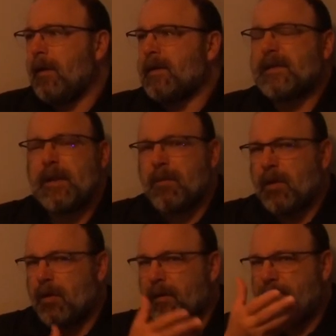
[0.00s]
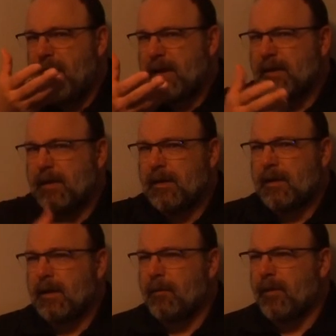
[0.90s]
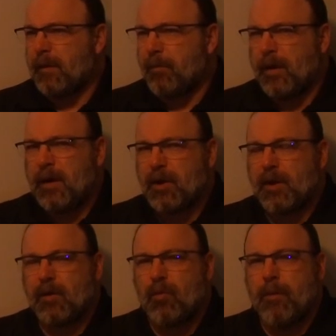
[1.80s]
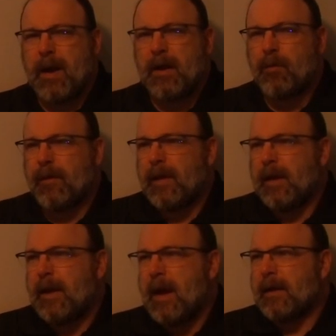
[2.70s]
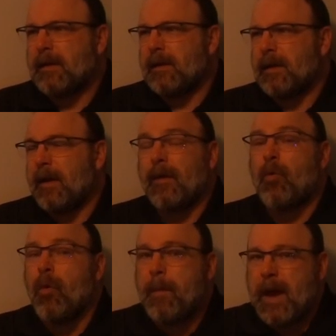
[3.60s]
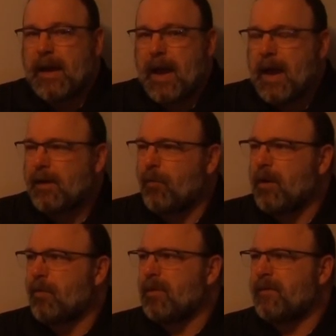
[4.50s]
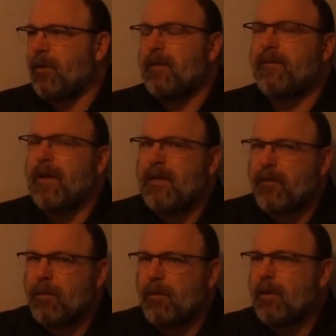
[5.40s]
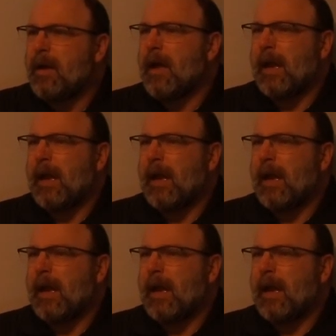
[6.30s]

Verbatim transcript: A similar effect in uh, with the British in Quebec when they enacted uh, the Quebec Act, which was very favorable,